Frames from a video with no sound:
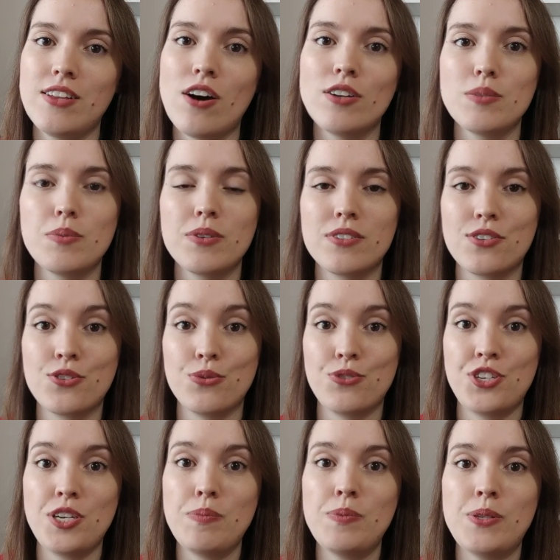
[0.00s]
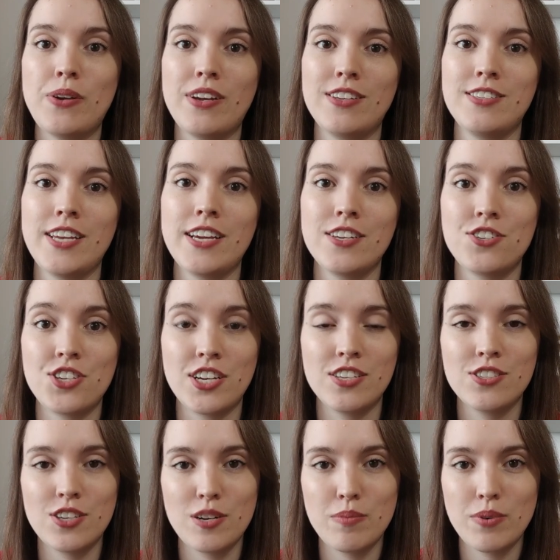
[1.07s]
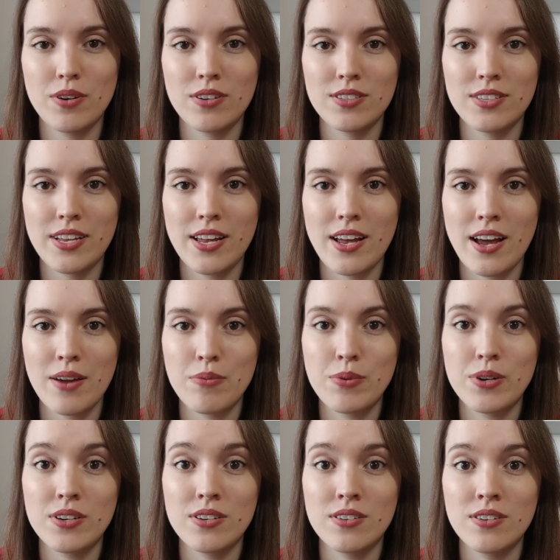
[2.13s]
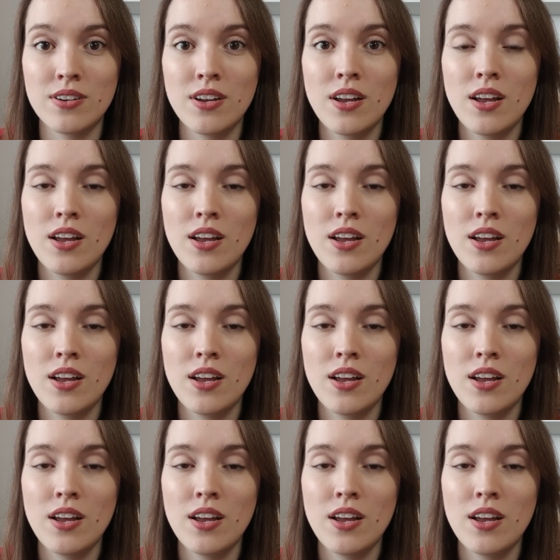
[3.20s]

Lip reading: all the books are so cheap, so I can take a chance on a book that I wouldn't